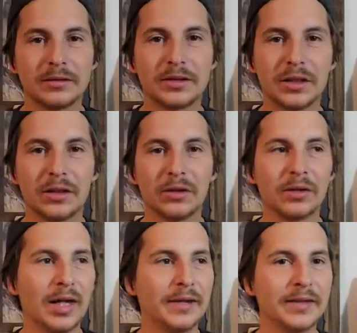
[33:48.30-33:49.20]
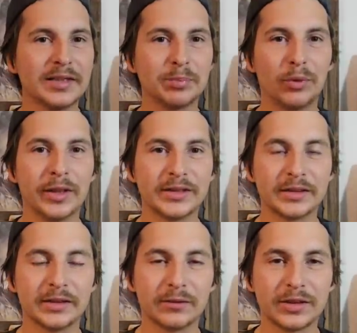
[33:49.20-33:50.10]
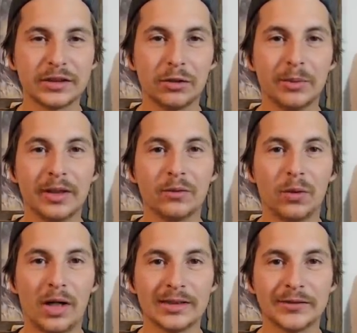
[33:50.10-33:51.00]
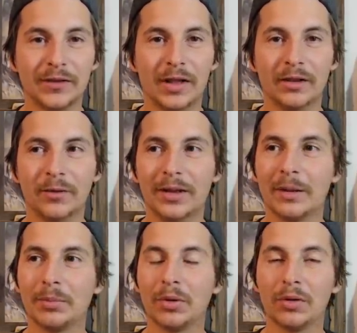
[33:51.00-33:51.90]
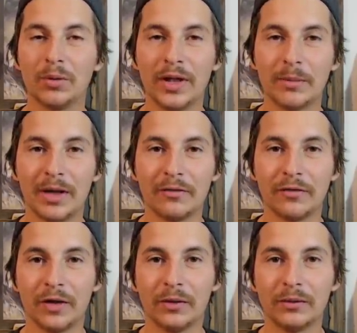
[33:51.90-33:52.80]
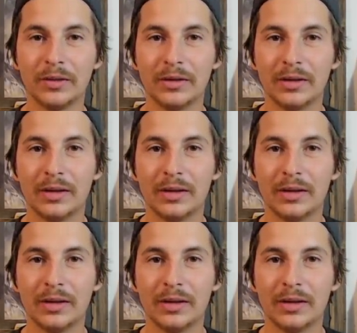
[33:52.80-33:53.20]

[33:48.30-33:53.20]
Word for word: So at this point, since there was so many wasps flying around, I put away my phone.